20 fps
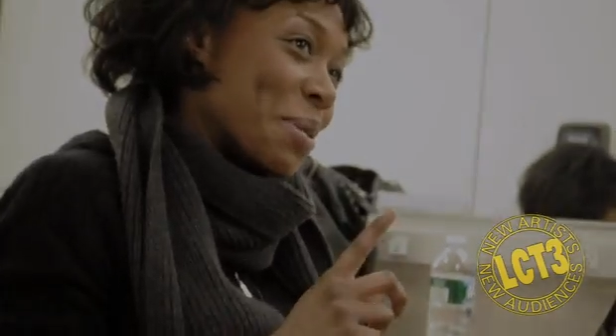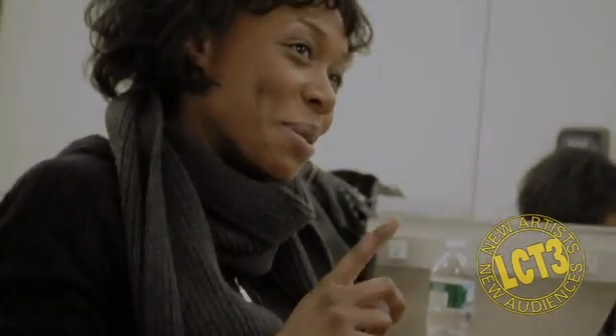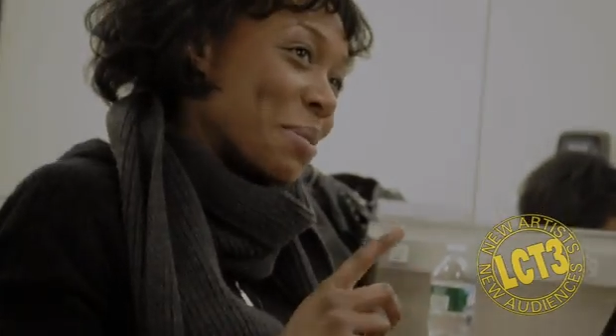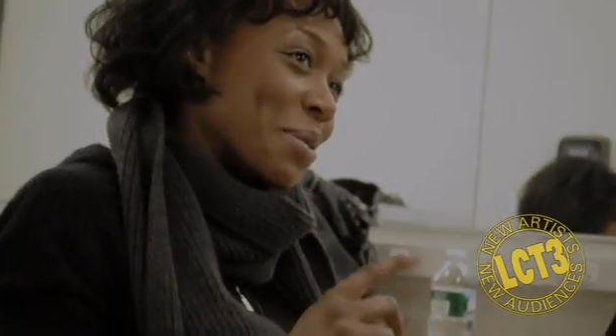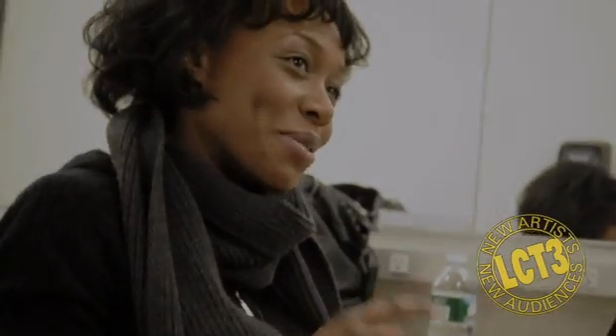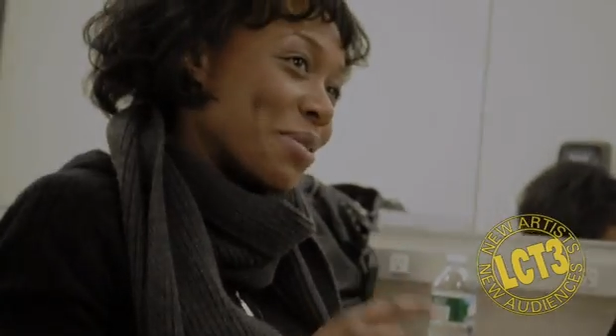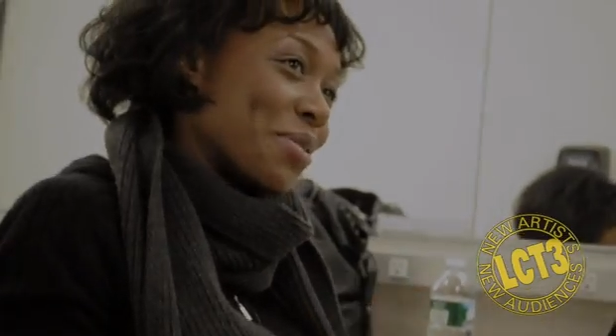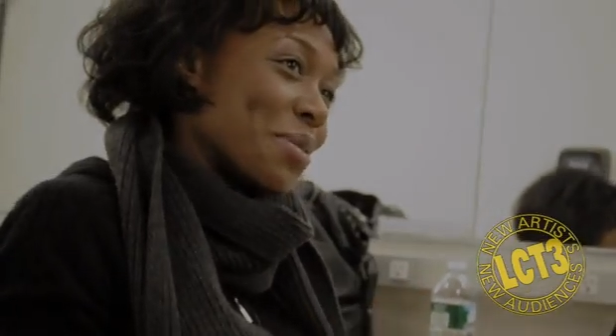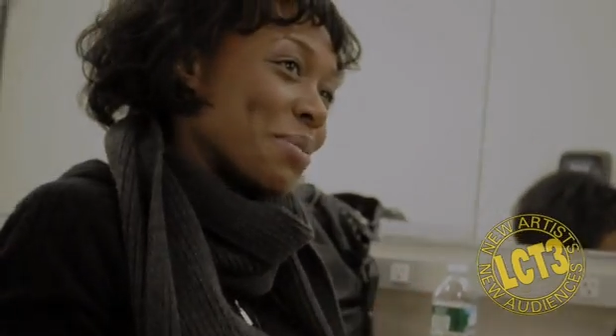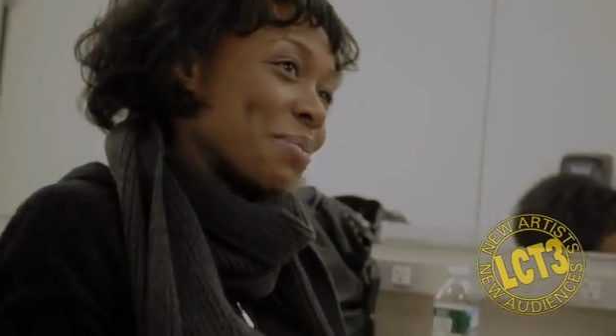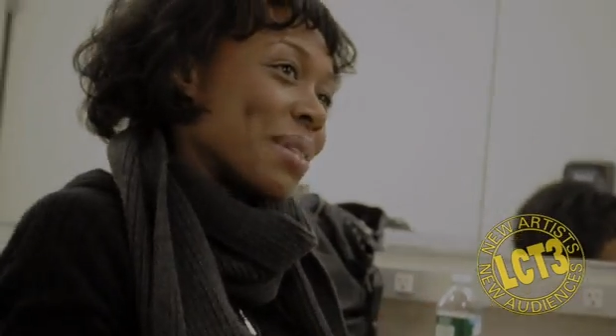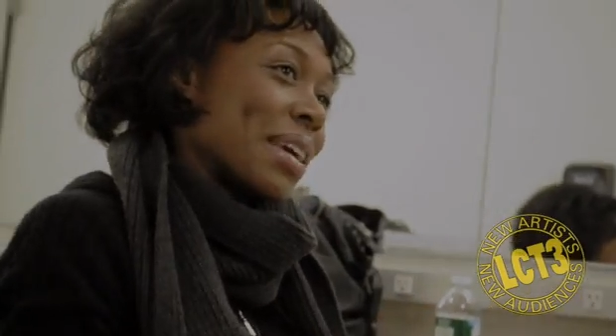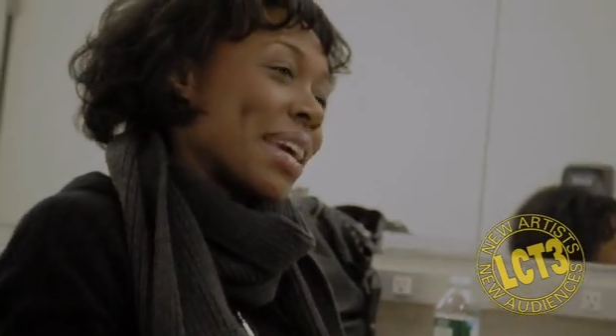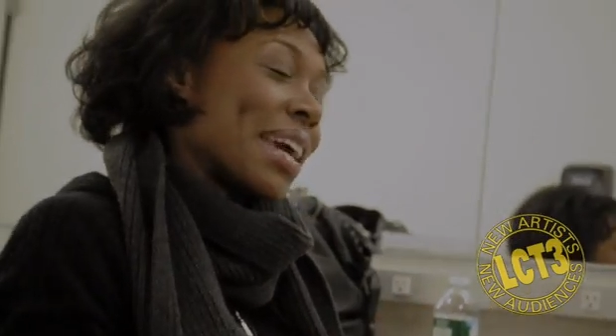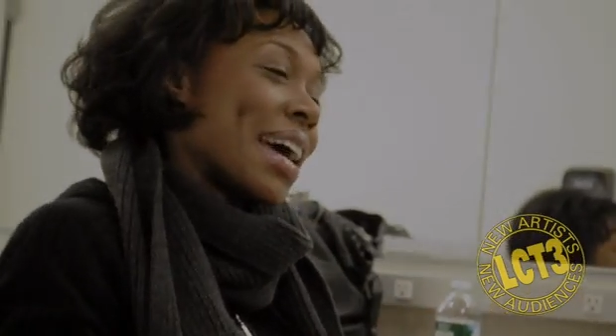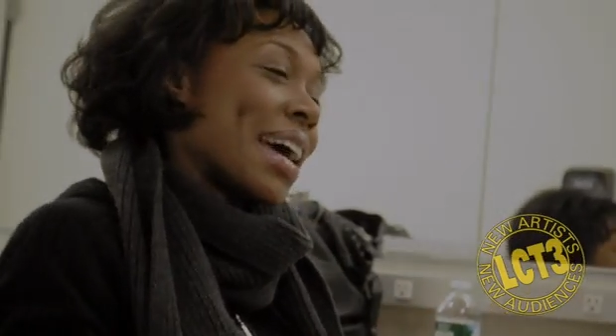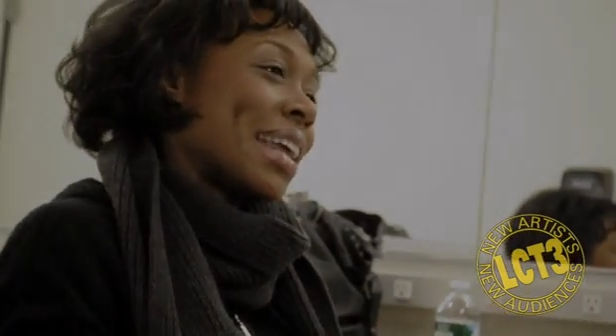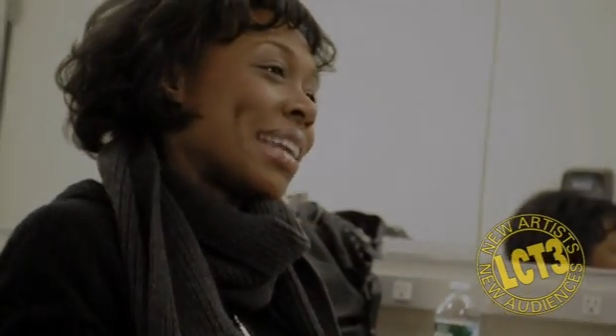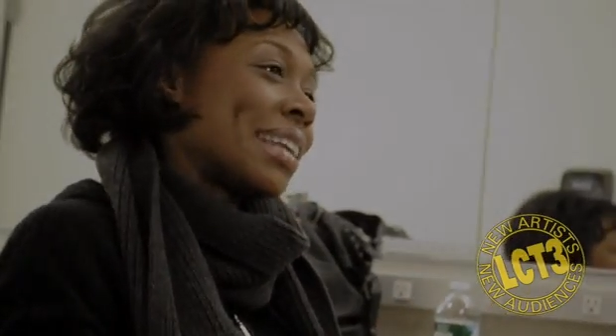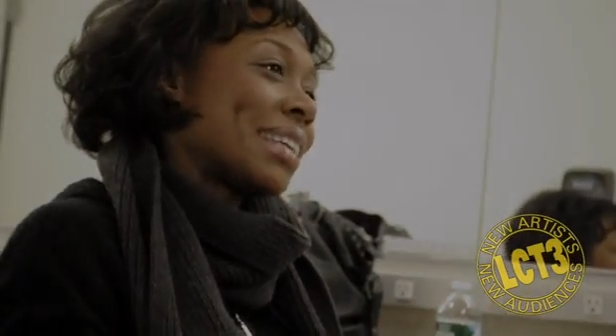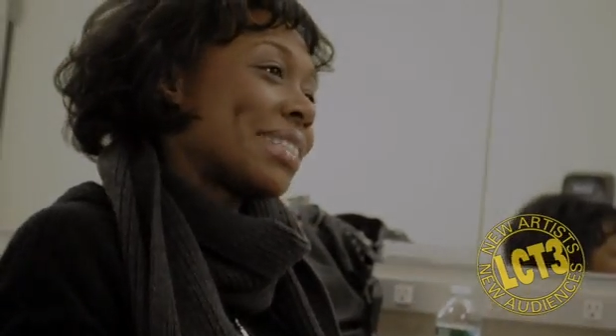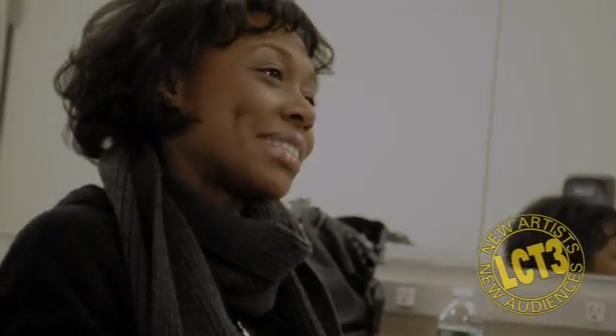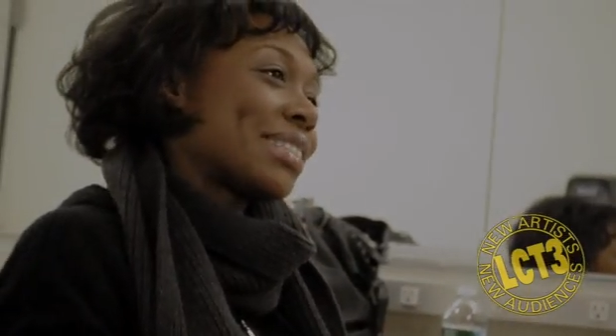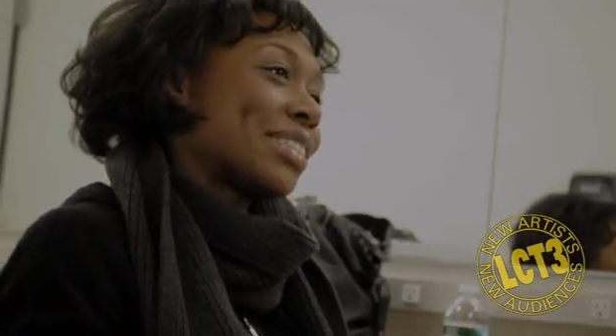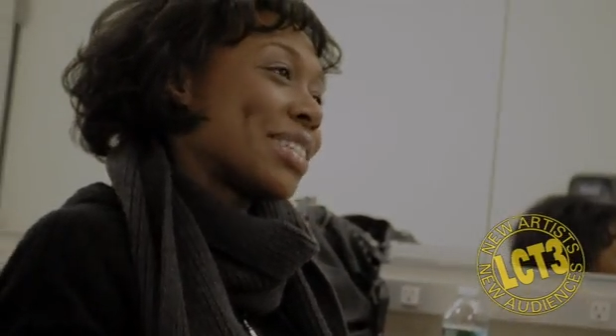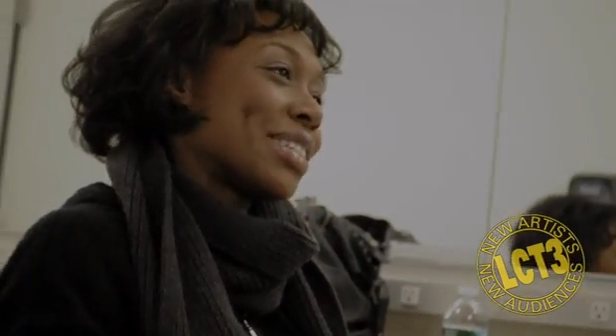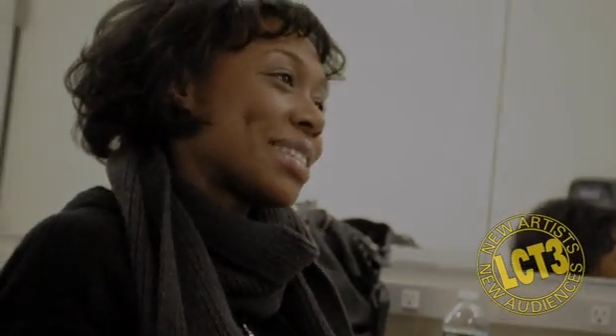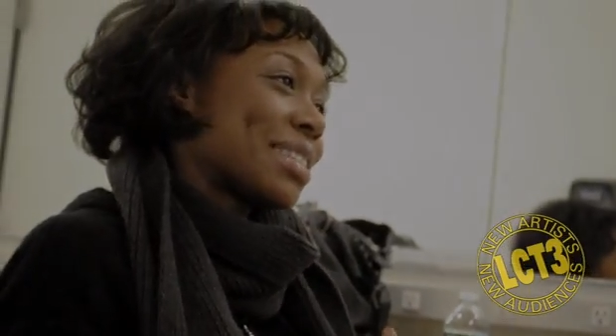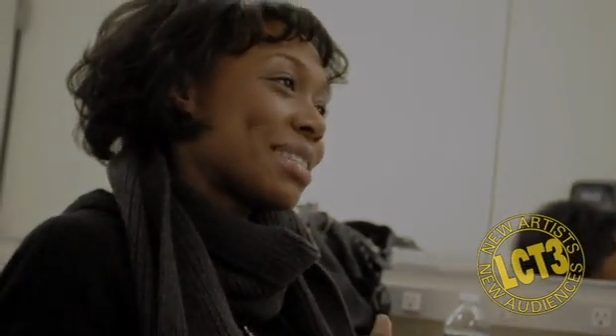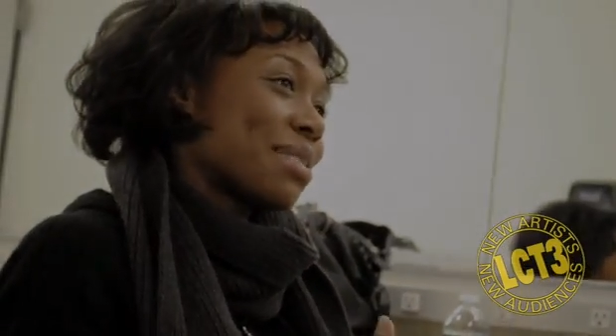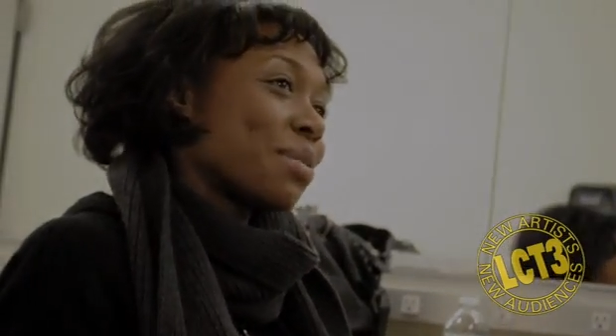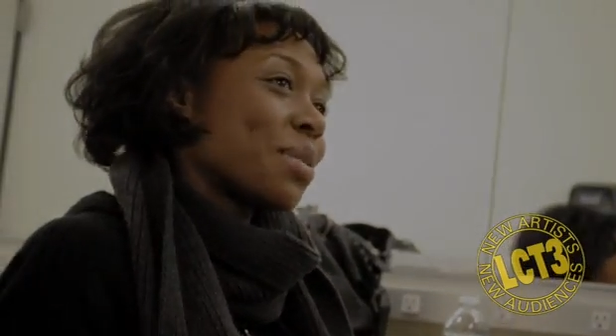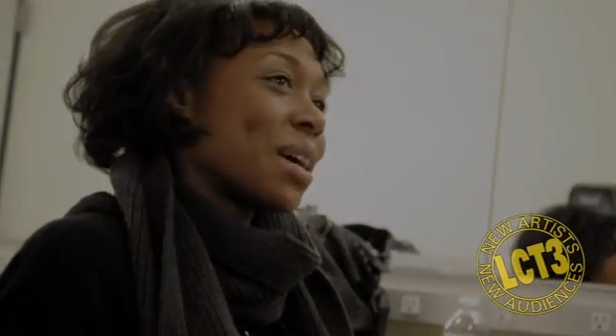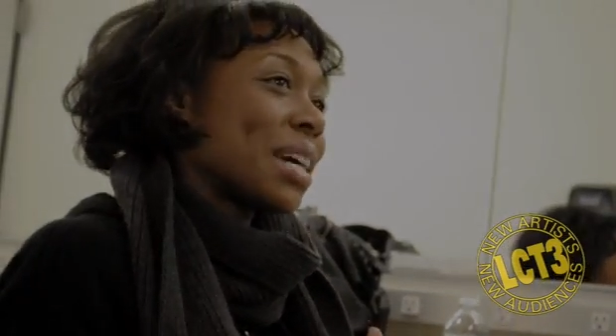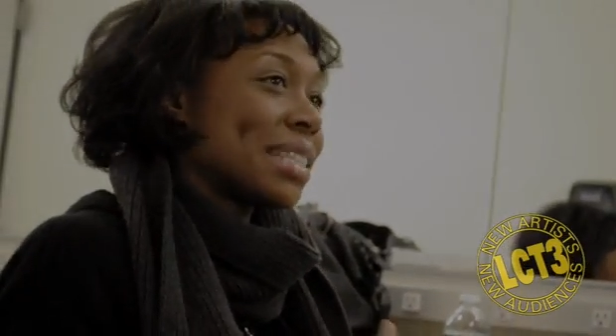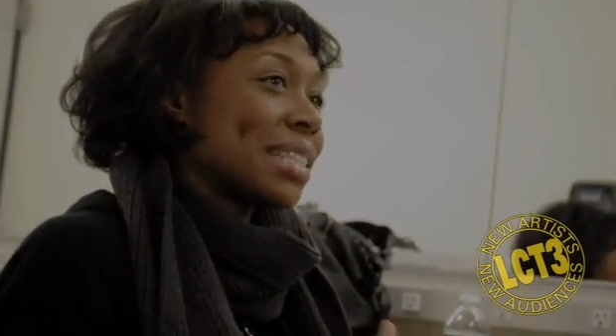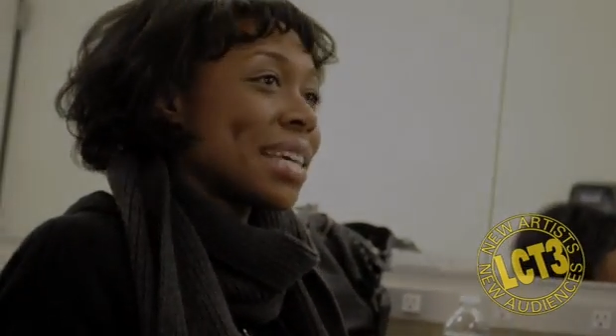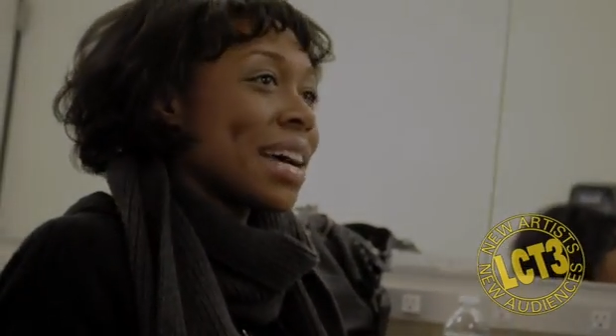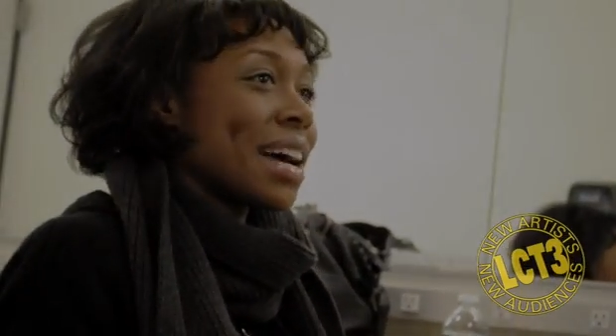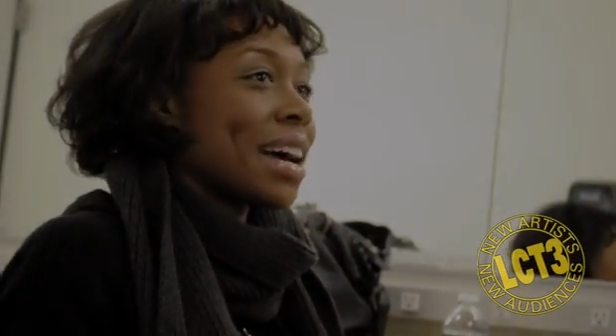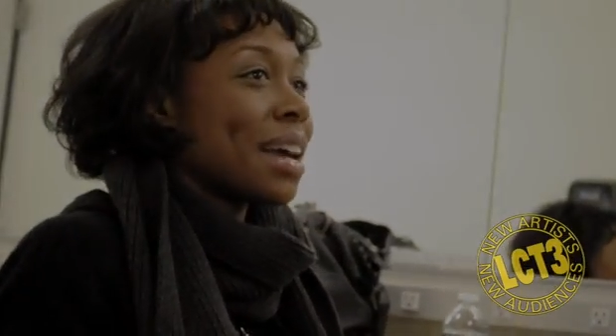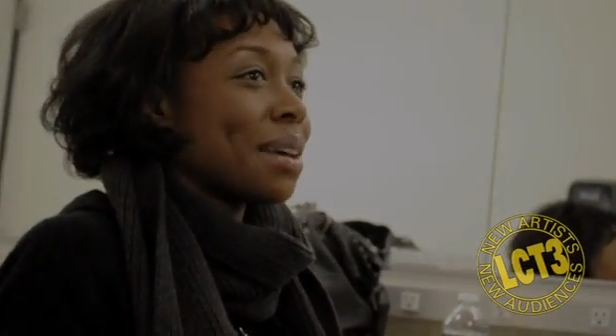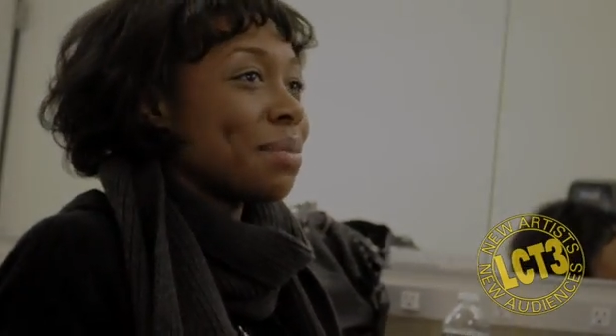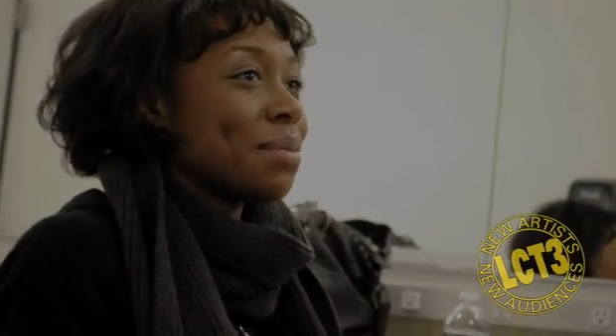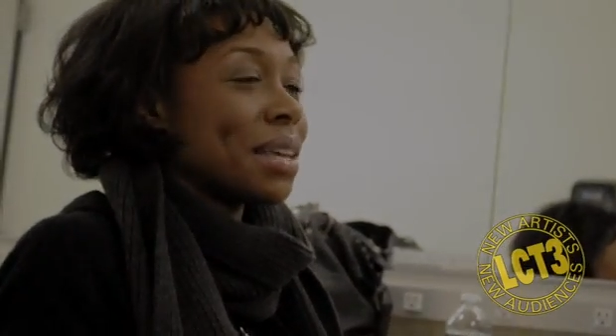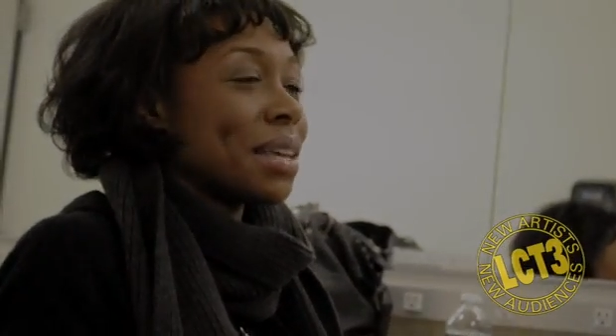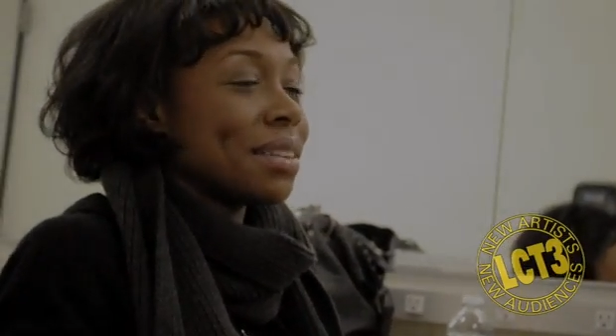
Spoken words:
moment for me, and it's just the right time